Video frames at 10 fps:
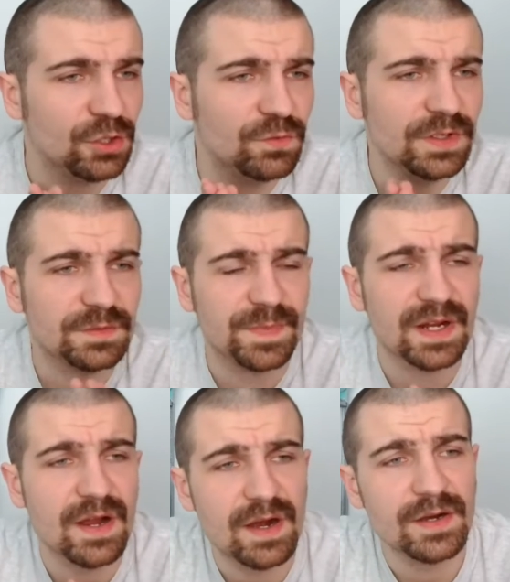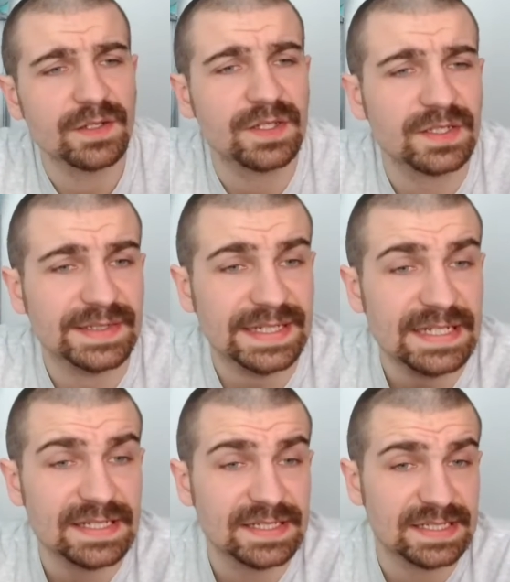Hewitt Packard
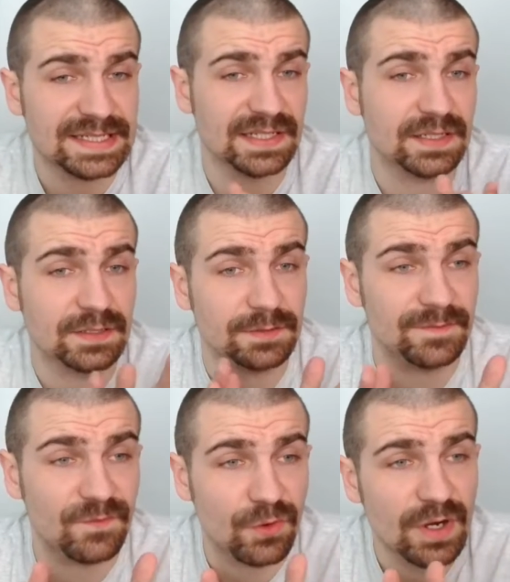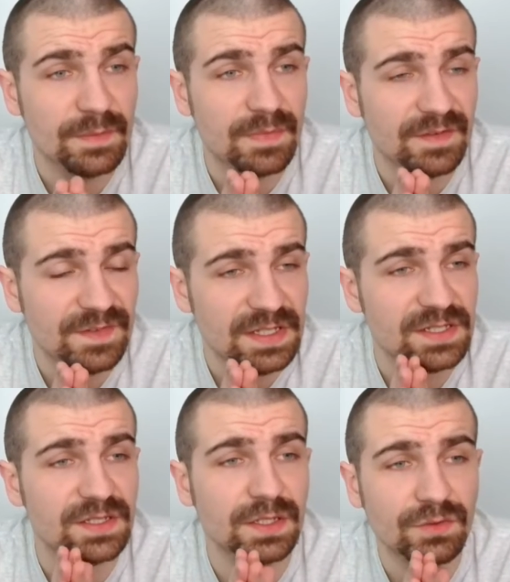is Warren
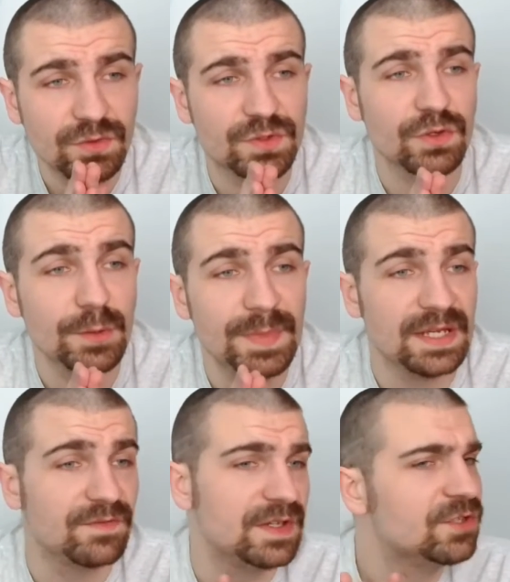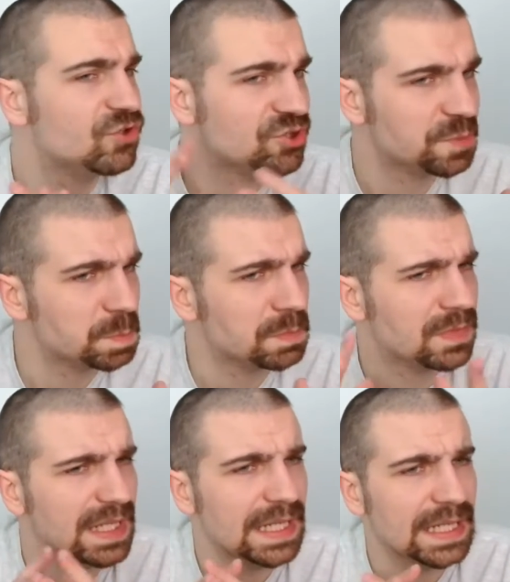Buffett's new stock pick, which,
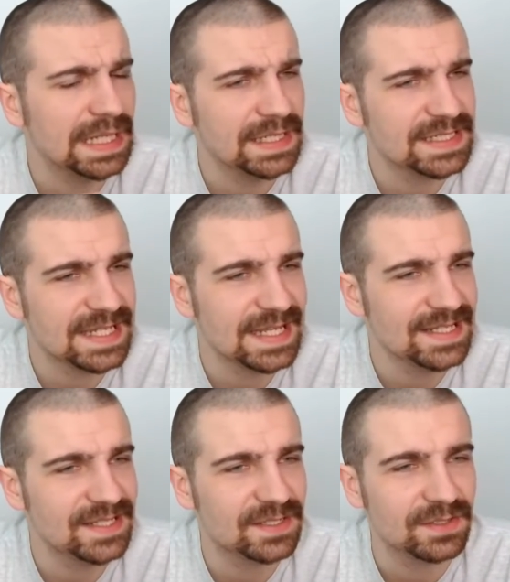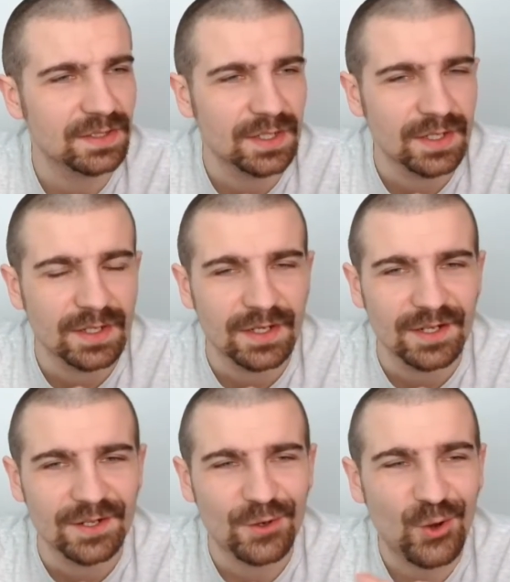in a sense,
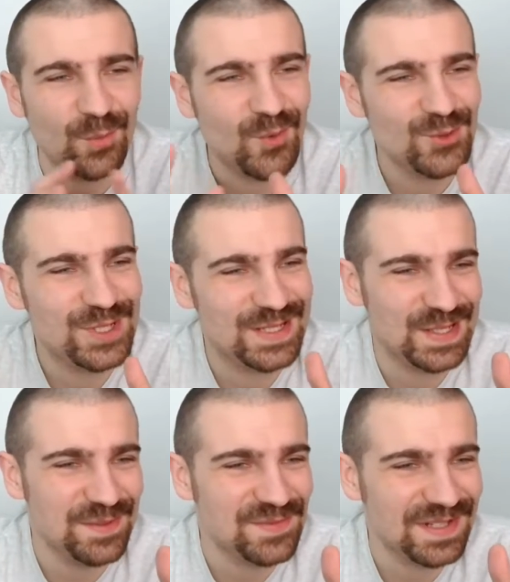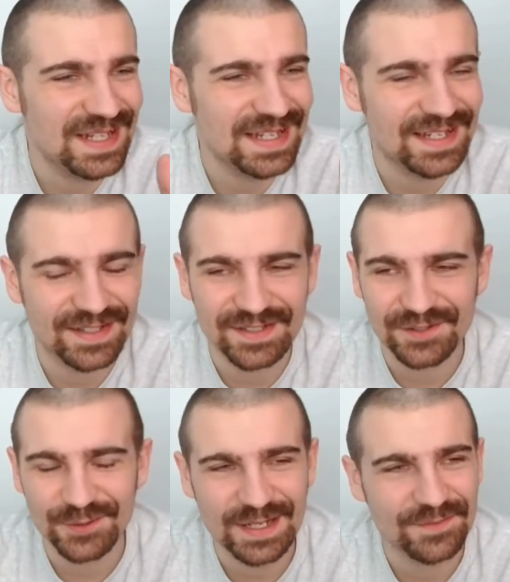almost seems like
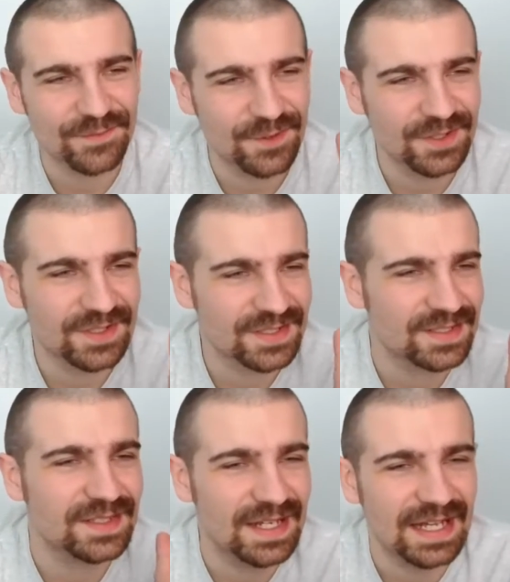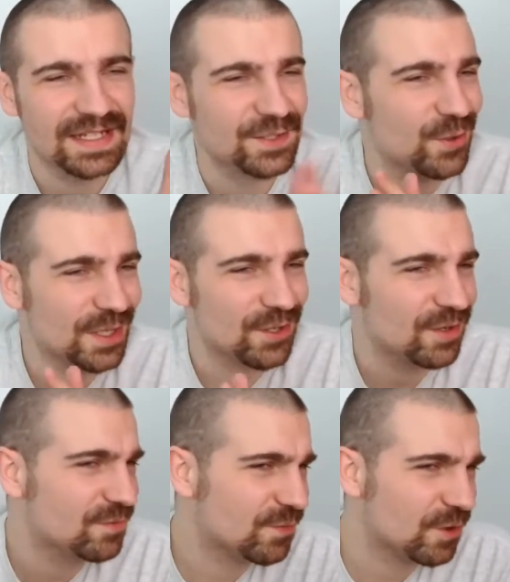like what the hell is going
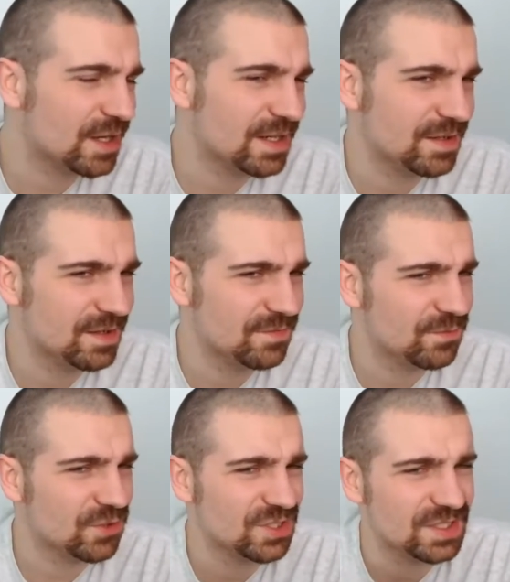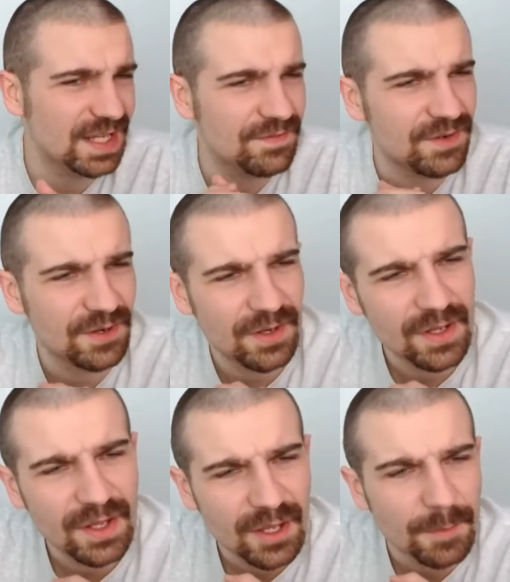on. Warren was never
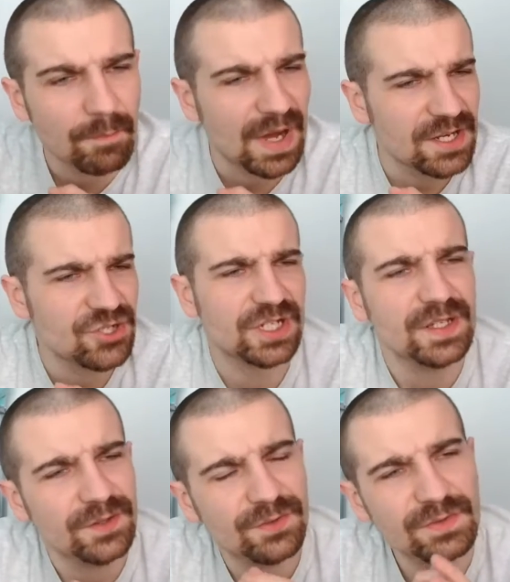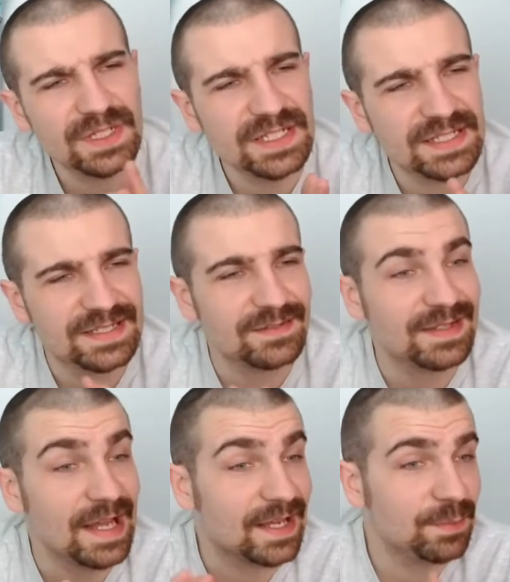much into these
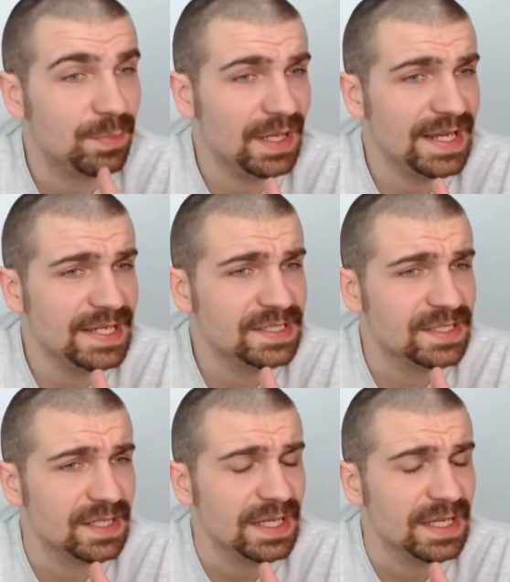tech plays,